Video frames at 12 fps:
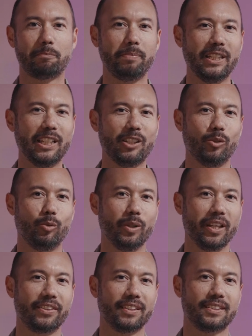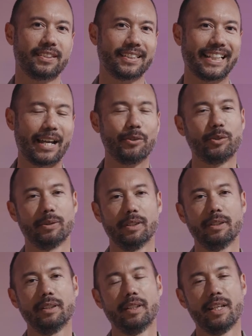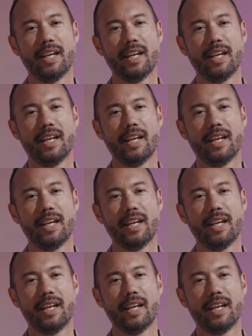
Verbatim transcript: Speak with Scoundrel.